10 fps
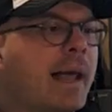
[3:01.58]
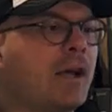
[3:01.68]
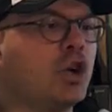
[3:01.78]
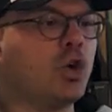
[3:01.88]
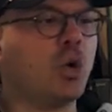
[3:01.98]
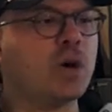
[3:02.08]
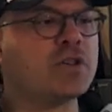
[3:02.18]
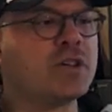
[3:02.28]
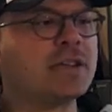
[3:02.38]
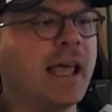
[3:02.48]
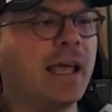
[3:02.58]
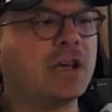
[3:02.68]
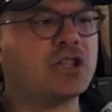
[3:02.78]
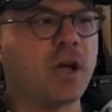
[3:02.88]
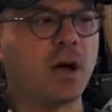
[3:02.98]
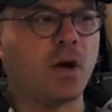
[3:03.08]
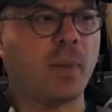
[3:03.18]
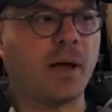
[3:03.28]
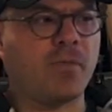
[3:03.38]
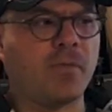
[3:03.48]
a gorgeous eggshell,
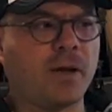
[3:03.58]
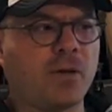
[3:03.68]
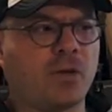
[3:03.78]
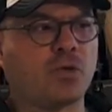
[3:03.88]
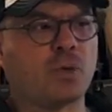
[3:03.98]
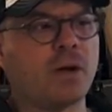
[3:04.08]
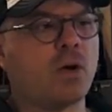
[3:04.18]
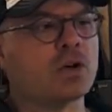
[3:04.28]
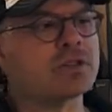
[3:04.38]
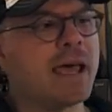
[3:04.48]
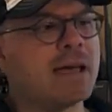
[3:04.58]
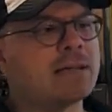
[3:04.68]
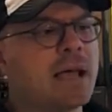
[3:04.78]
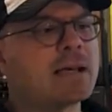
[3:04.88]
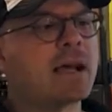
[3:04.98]
about finger and three-quarters heads,